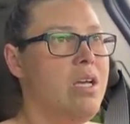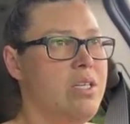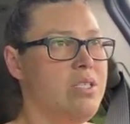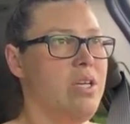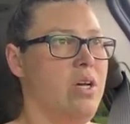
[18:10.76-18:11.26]

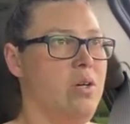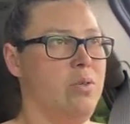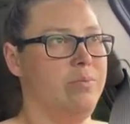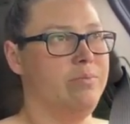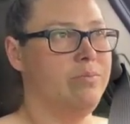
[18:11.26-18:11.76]

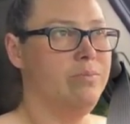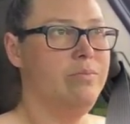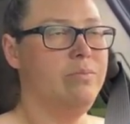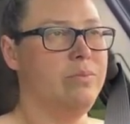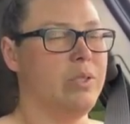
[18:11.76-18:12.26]
So,
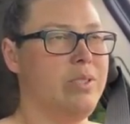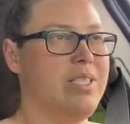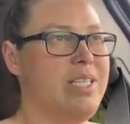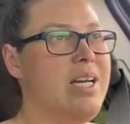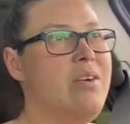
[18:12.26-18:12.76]
we'll
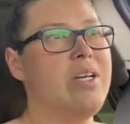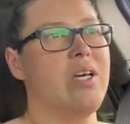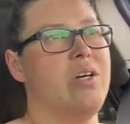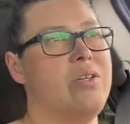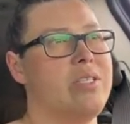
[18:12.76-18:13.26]
see how it
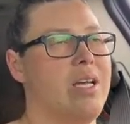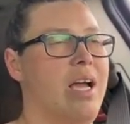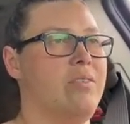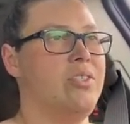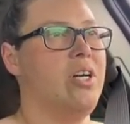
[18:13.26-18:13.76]
goes. I
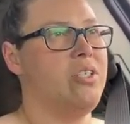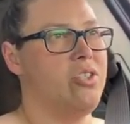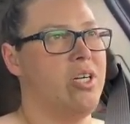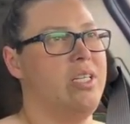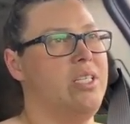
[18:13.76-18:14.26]
have to talk
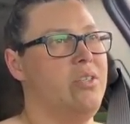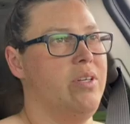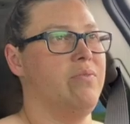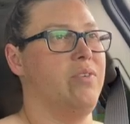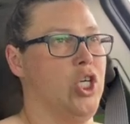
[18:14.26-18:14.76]
John into
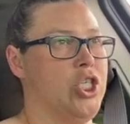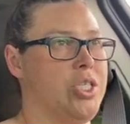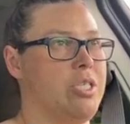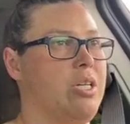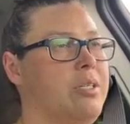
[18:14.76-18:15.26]
it
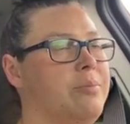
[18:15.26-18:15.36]
first.